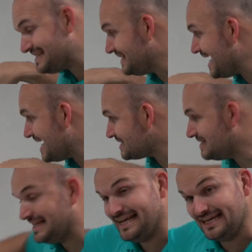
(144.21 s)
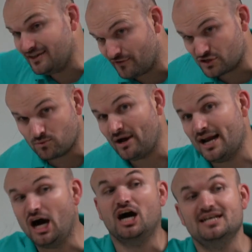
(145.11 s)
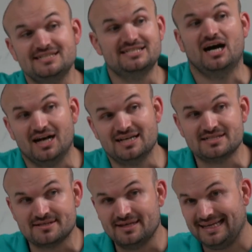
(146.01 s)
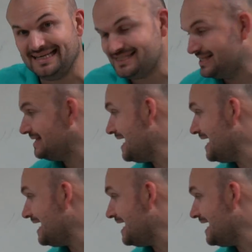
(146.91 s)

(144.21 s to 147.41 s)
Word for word: to the x, the inverse, what undoes e to the